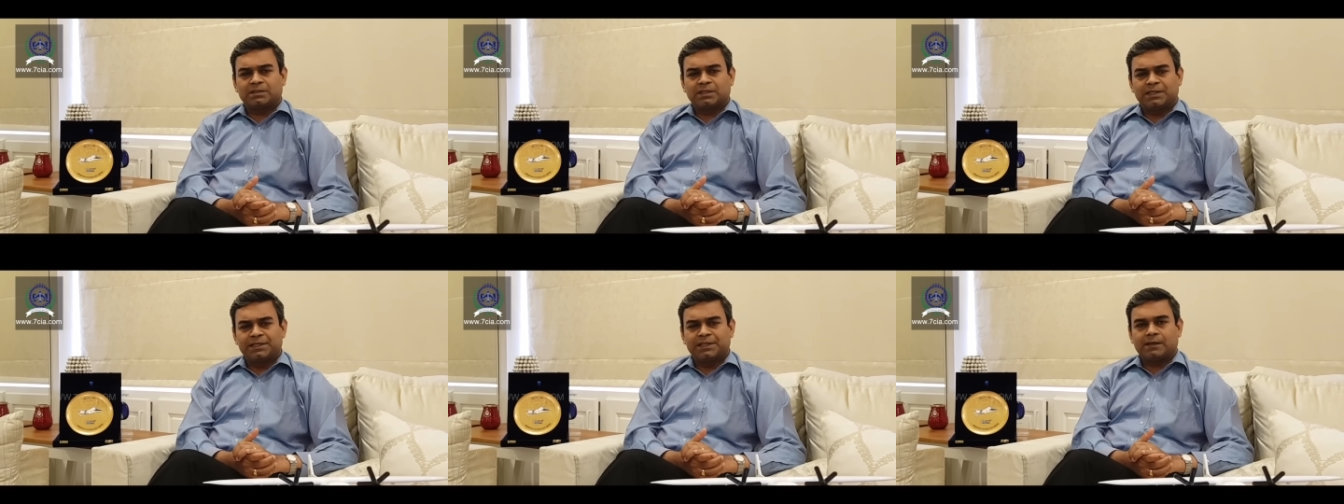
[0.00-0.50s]
a
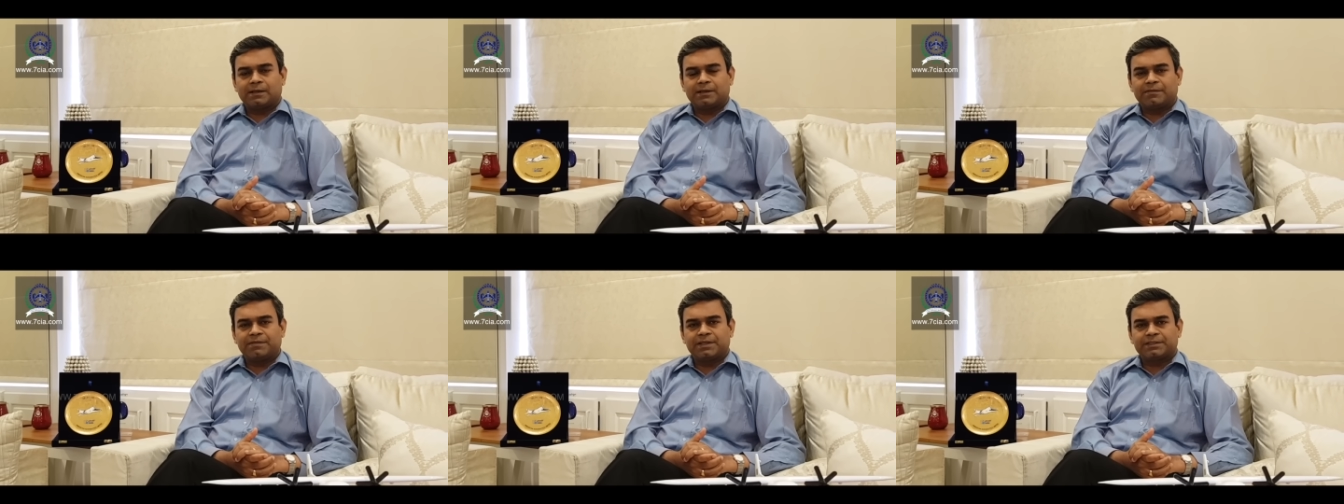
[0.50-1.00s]
leading
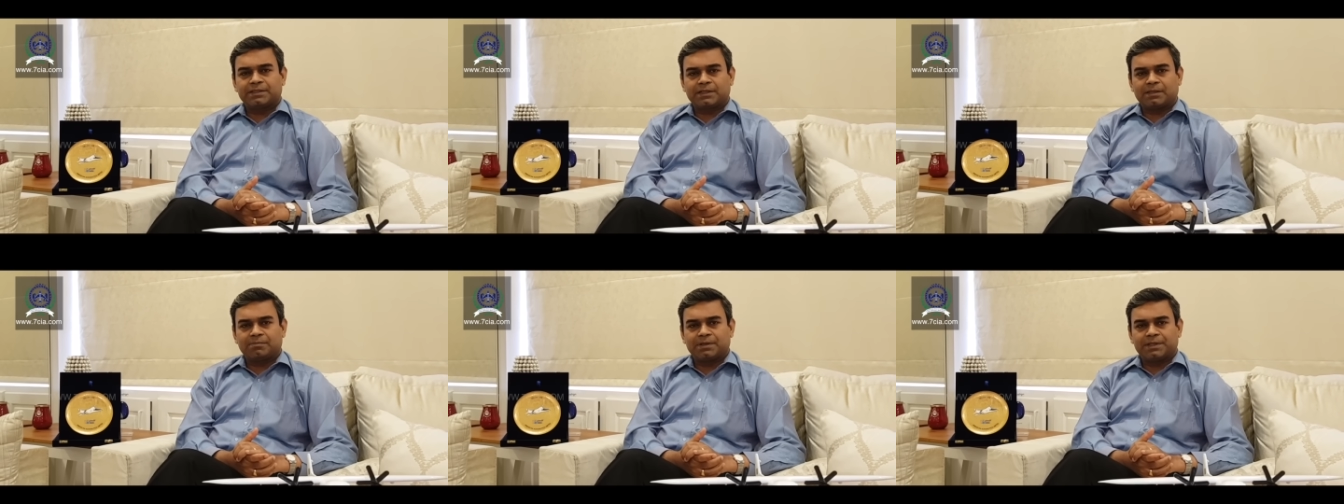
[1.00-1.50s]
aviation
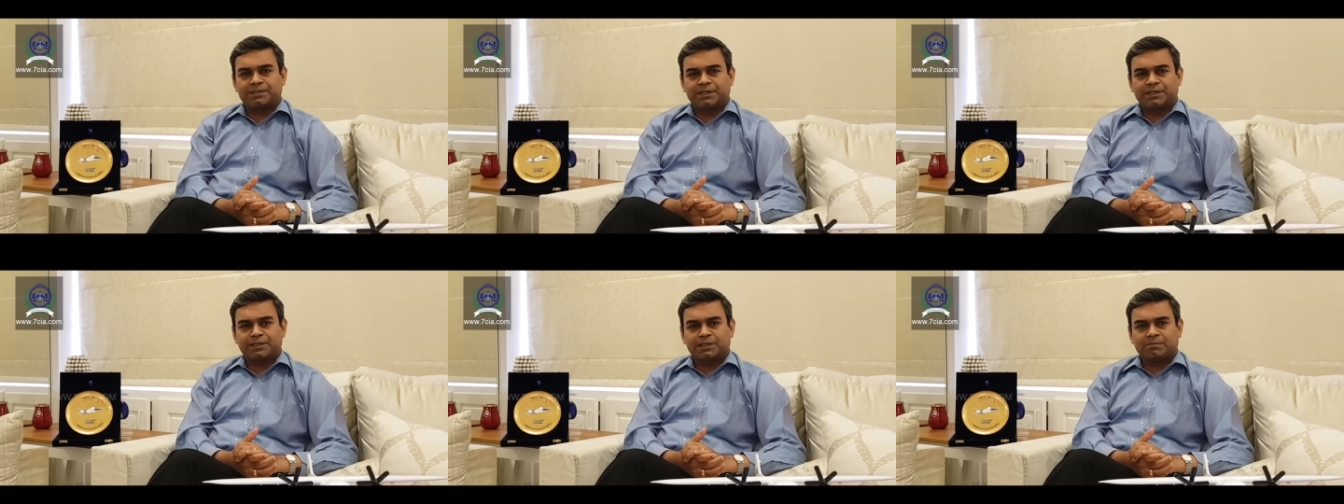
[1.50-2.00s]
company,
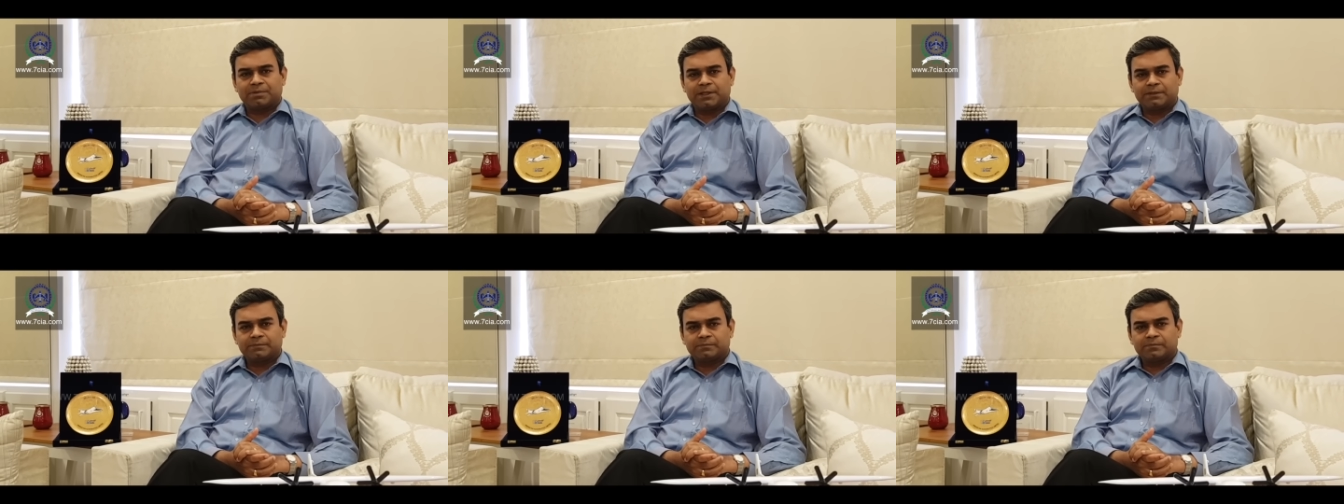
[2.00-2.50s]
training
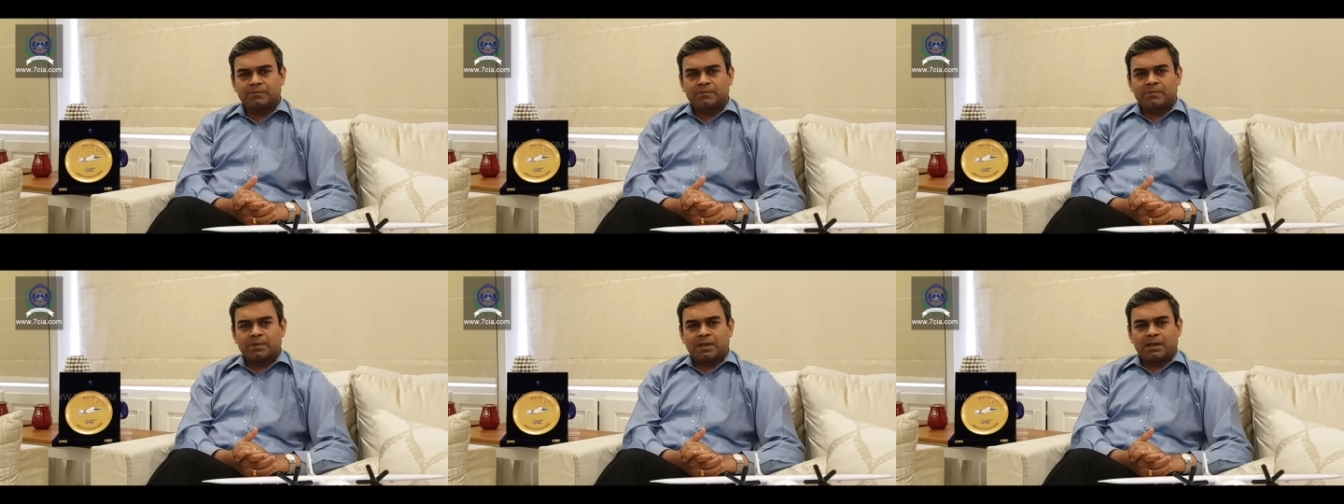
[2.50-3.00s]
company,
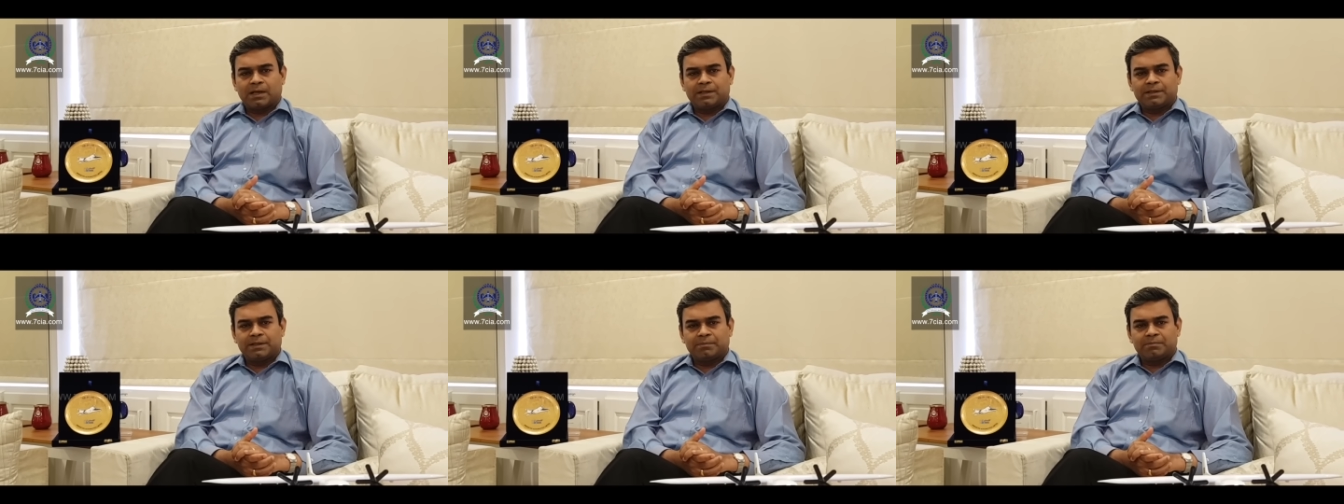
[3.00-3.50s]

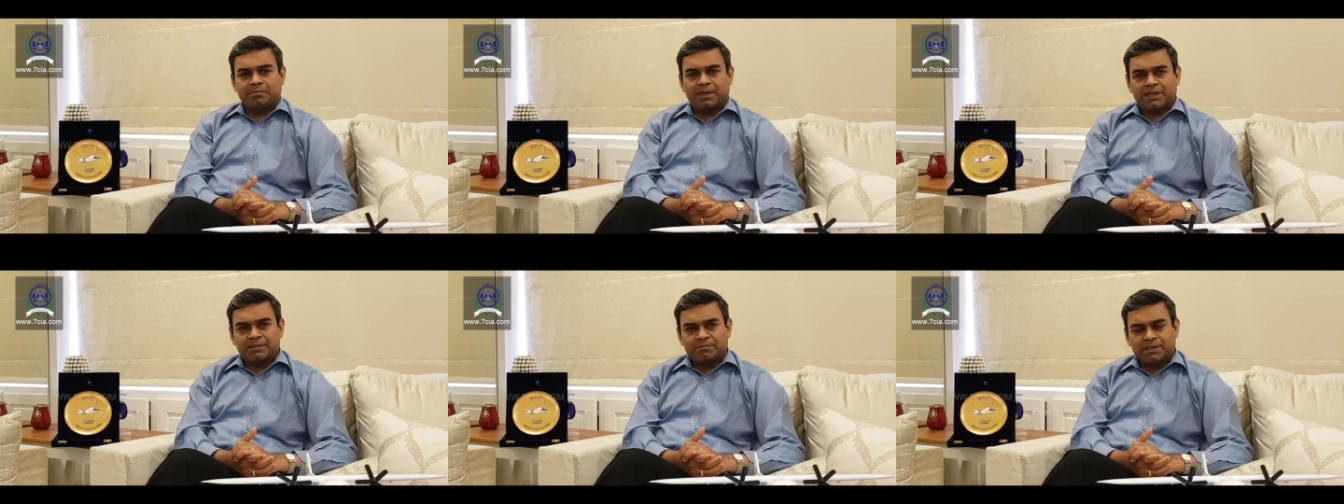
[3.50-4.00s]
and the
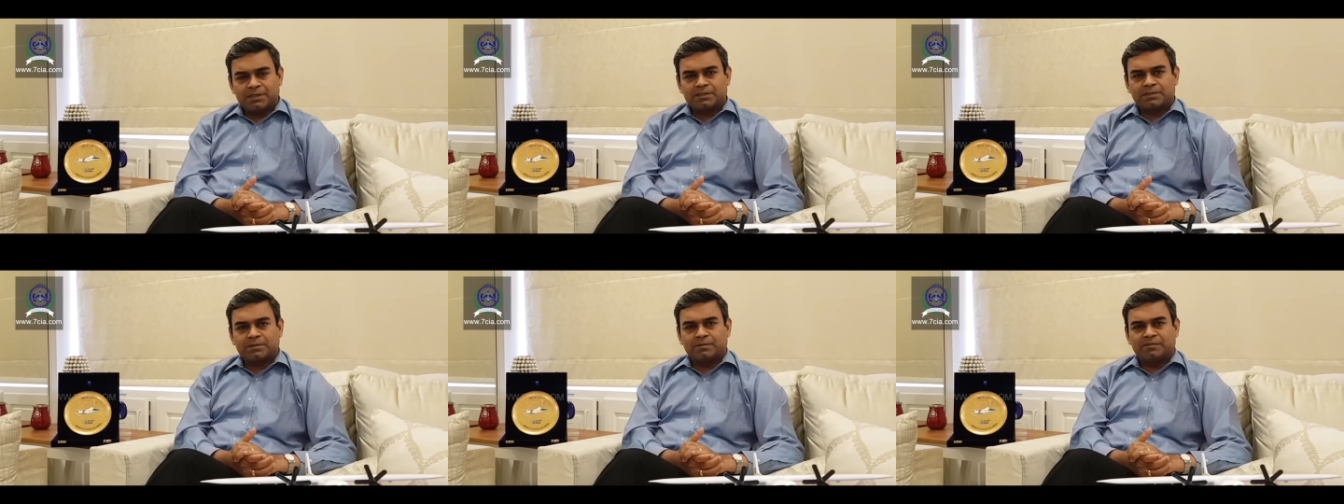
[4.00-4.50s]
management
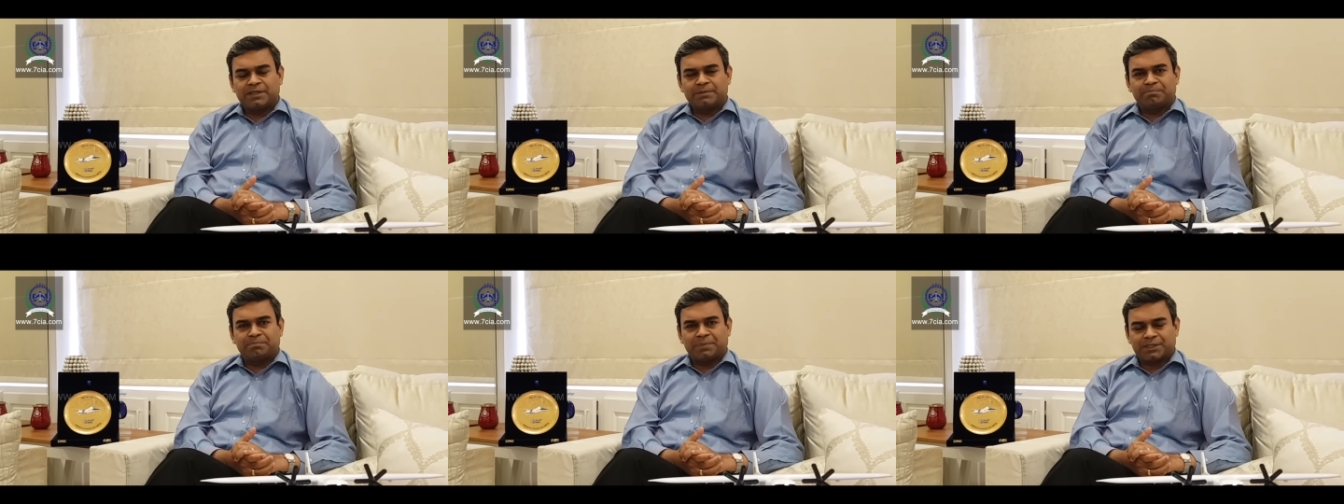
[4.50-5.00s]
is very
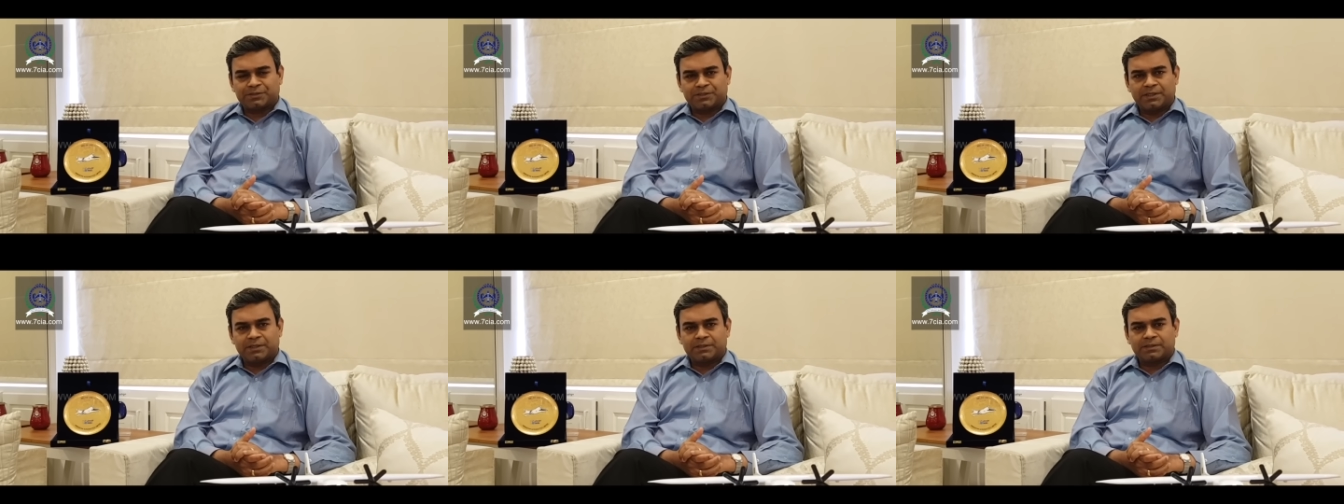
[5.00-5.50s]

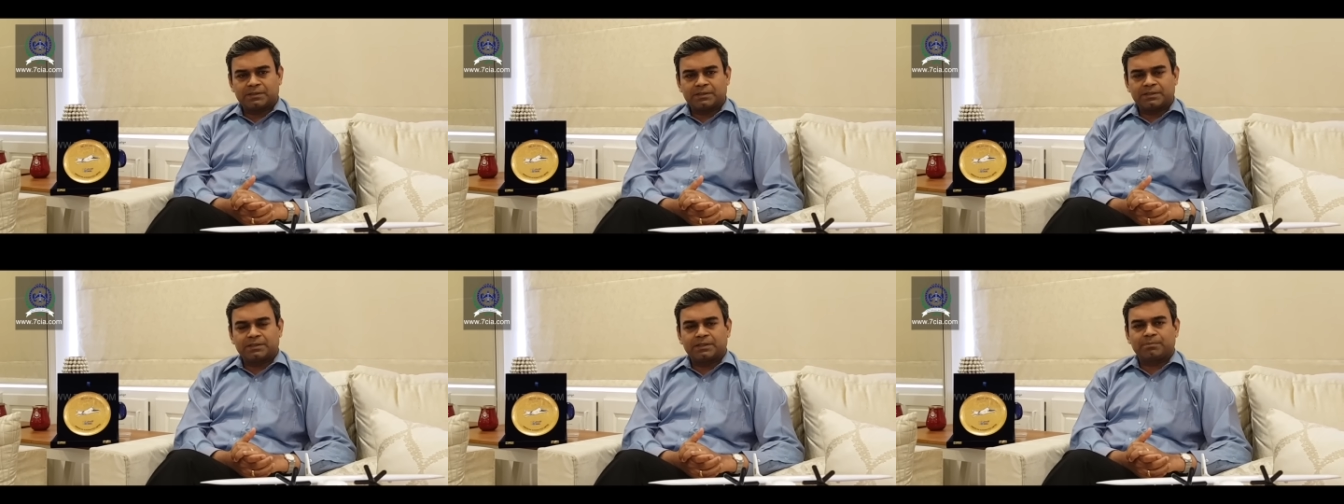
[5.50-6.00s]
passionate,
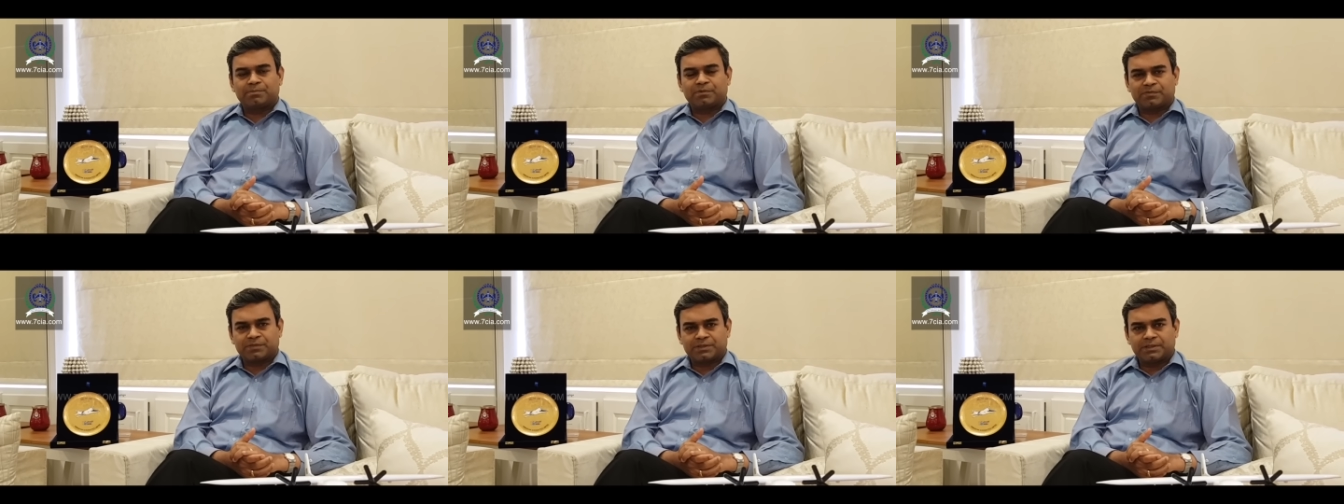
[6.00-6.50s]
they are
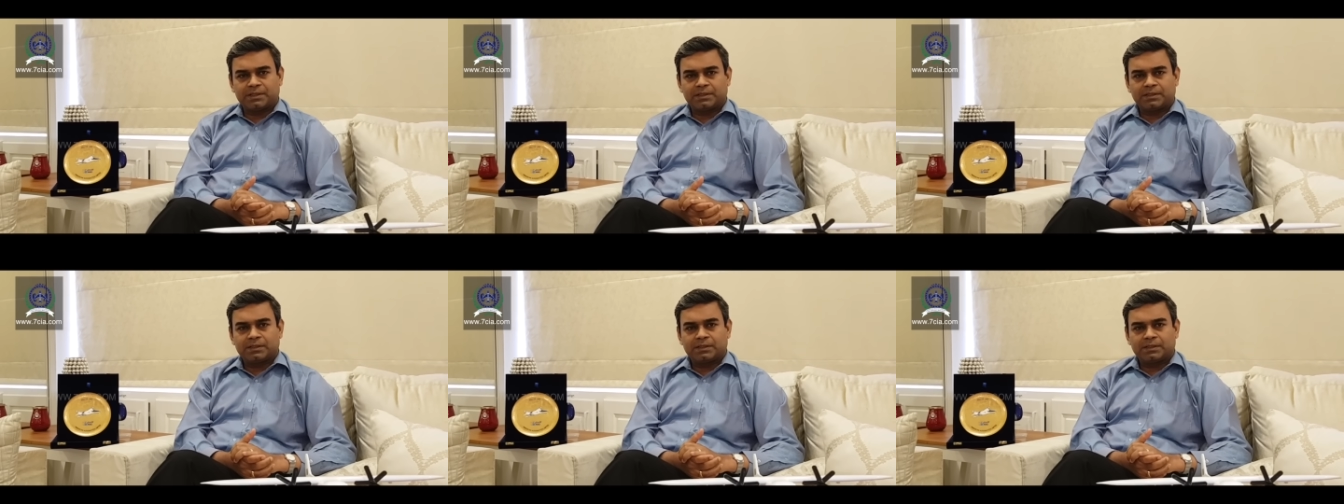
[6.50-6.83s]
professional,